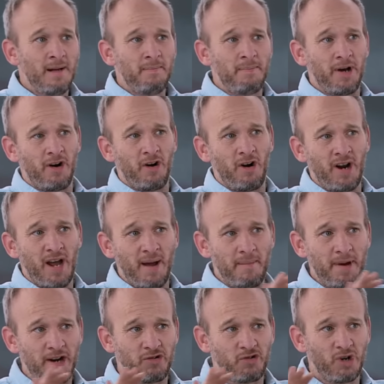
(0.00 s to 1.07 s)
But on our
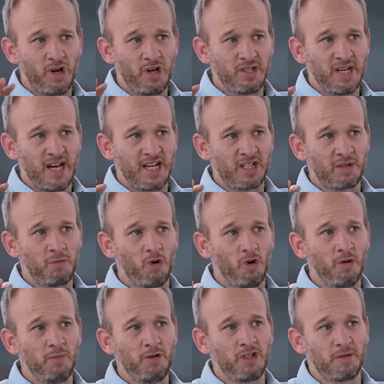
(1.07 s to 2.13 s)
metros and our
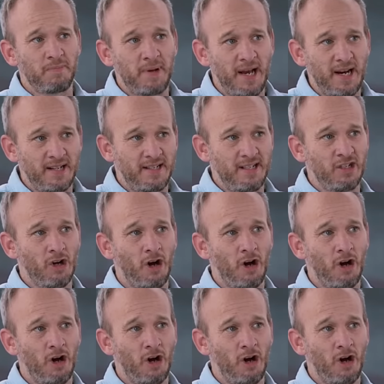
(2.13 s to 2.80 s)
smaller municipalities,